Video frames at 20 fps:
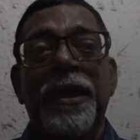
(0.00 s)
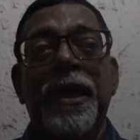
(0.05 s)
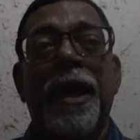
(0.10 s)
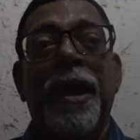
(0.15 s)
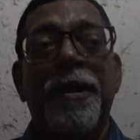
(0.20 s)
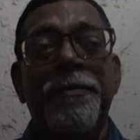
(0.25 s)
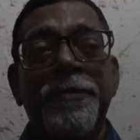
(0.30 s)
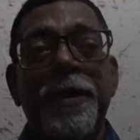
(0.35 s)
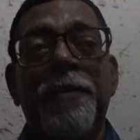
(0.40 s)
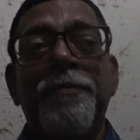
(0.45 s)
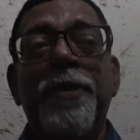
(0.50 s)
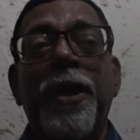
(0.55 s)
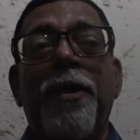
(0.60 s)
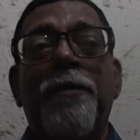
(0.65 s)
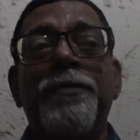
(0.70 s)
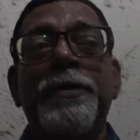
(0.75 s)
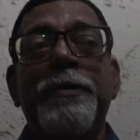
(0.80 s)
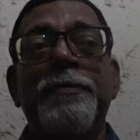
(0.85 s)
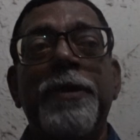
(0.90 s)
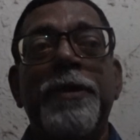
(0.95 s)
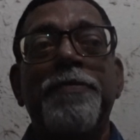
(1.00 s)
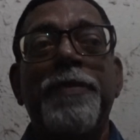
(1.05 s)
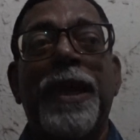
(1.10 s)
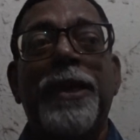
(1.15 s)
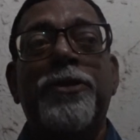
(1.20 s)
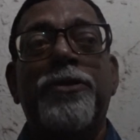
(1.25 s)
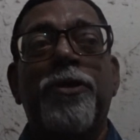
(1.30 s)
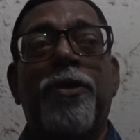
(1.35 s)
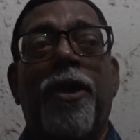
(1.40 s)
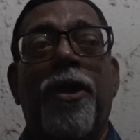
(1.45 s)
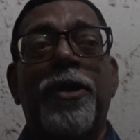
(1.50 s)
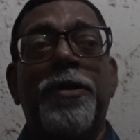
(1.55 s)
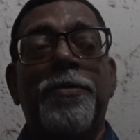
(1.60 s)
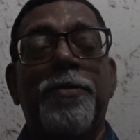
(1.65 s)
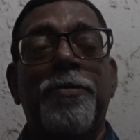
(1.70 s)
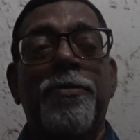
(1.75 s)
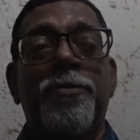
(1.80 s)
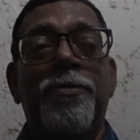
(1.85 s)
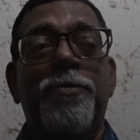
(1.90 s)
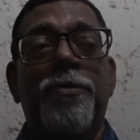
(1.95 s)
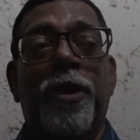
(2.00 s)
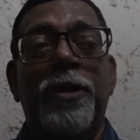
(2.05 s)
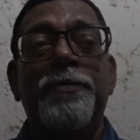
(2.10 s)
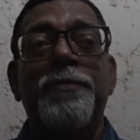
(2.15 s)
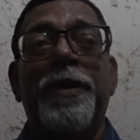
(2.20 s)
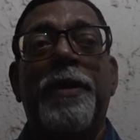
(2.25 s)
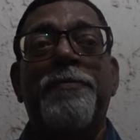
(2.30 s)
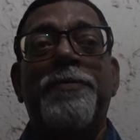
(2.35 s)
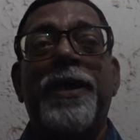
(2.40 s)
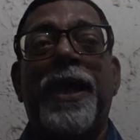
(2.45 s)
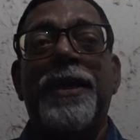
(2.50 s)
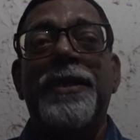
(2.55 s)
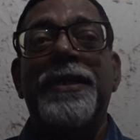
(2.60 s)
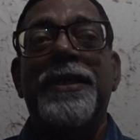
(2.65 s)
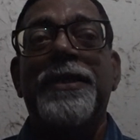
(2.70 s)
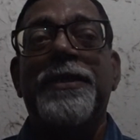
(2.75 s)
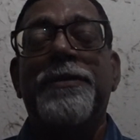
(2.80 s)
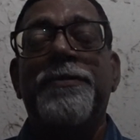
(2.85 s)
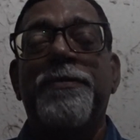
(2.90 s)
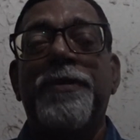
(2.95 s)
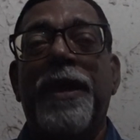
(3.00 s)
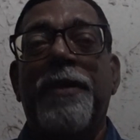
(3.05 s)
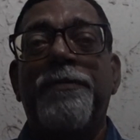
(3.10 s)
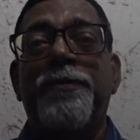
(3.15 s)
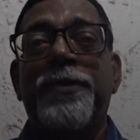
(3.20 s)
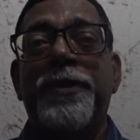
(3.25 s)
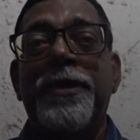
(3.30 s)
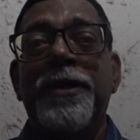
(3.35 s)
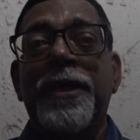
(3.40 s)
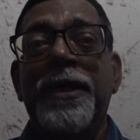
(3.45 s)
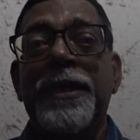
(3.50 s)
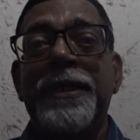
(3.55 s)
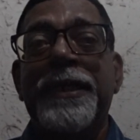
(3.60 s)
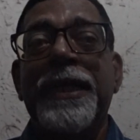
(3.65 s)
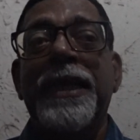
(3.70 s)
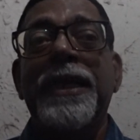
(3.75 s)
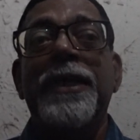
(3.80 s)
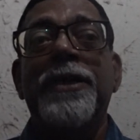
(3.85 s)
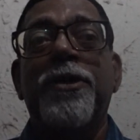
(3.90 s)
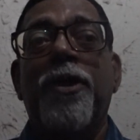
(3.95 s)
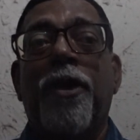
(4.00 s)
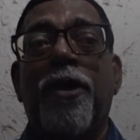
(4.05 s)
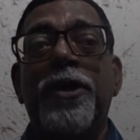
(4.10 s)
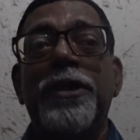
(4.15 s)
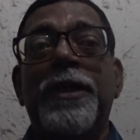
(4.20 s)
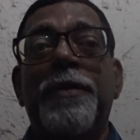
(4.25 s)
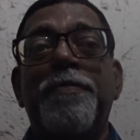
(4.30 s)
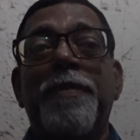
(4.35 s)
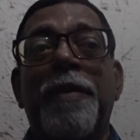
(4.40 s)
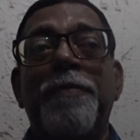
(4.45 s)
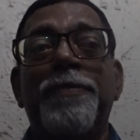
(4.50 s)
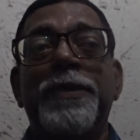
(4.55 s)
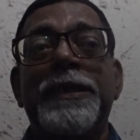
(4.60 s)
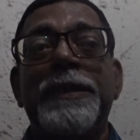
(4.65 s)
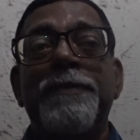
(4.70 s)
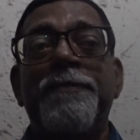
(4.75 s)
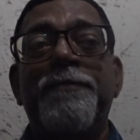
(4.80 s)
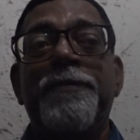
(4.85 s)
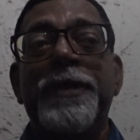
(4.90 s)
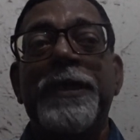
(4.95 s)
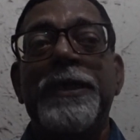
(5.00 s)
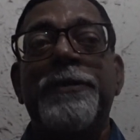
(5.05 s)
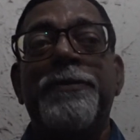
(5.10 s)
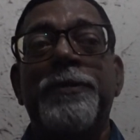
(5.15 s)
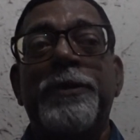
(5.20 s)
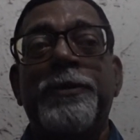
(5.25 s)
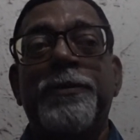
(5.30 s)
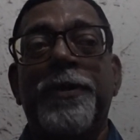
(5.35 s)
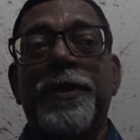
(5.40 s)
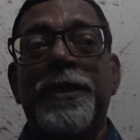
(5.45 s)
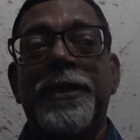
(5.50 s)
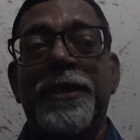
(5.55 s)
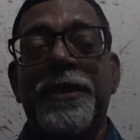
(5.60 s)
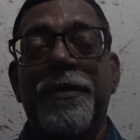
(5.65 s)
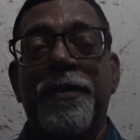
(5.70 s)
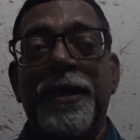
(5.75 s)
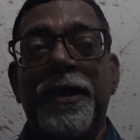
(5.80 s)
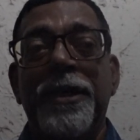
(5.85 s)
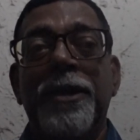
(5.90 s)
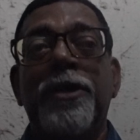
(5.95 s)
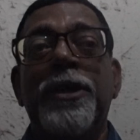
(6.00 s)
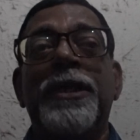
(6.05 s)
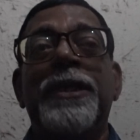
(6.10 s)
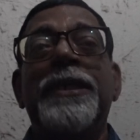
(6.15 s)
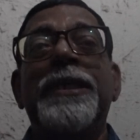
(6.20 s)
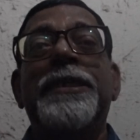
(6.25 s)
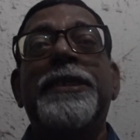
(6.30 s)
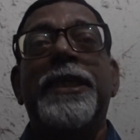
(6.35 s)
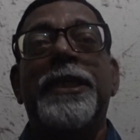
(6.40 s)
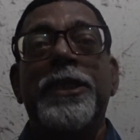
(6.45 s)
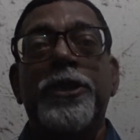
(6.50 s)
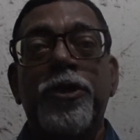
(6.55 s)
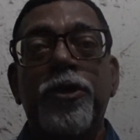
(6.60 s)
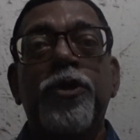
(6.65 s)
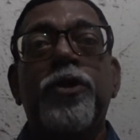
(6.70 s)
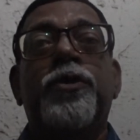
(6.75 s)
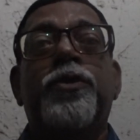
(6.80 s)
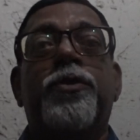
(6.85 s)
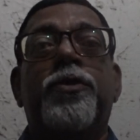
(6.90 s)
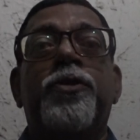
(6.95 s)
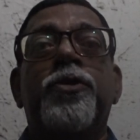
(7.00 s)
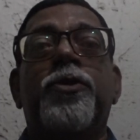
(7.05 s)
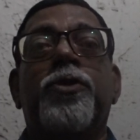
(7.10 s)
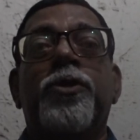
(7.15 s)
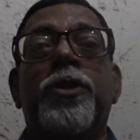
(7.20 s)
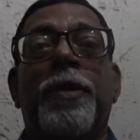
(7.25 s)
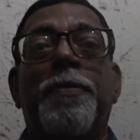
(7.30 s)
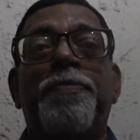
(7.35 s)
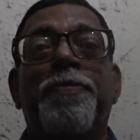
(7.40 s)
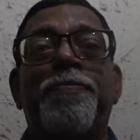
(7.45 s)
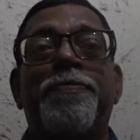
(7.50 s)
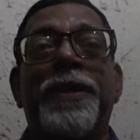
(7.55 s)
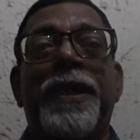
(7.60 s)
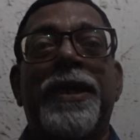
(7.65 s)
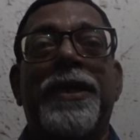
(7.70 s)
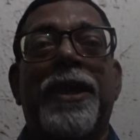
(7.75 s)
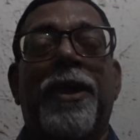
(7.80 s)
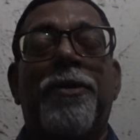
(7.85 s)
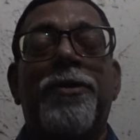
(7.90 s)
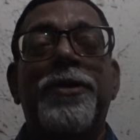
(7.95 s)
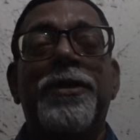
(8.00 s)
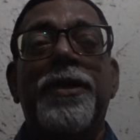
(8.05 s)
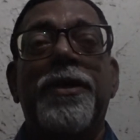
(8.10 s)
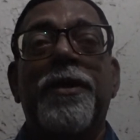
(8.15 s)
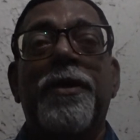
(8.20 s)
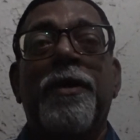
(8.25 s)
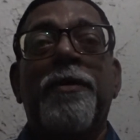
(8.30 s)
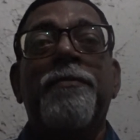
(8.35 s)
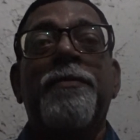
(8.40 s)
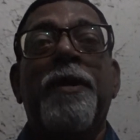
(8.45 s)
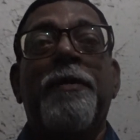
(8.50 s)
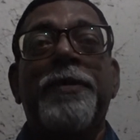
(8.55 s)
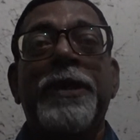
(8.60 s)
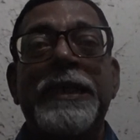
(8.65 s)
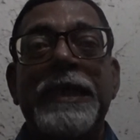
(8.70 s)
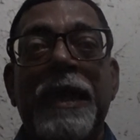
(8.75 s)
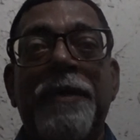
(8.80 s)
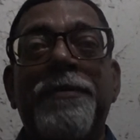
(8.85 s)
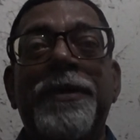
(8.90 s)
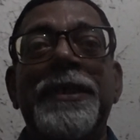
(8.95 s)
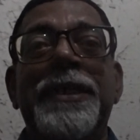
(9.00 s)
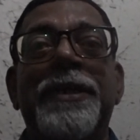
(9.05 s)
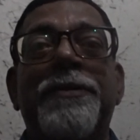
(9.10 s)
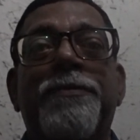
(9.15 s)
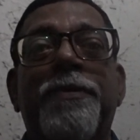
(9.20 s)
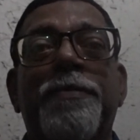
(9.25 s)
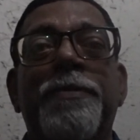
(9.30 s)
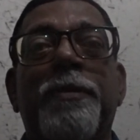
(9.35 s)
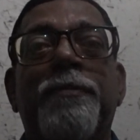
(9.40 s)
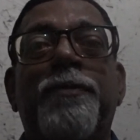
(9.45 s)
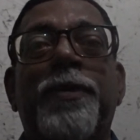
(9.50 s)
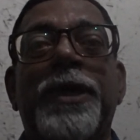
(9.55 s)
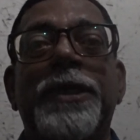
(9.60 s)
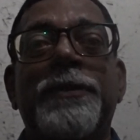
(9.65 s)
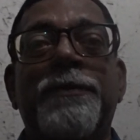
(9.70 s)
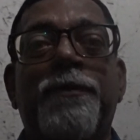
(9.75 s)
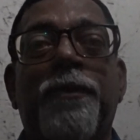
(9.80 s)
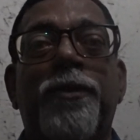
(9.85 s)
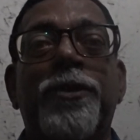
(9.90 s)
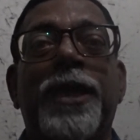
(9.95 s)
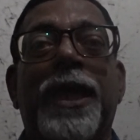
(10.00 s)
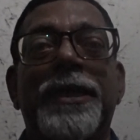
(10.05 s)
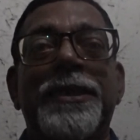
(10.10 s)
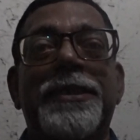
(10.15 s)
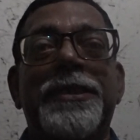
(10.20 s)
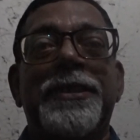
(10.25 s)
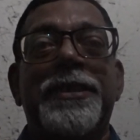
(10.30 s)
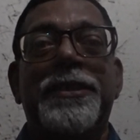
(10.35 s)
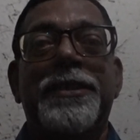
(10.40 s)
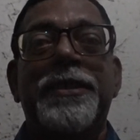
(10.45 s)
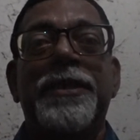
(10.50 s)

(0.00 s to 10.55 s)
A way of giving back to all. What we have done is we have taken all the membership fees which were initially used to do the playground. We have recovered it from the first 4 dances.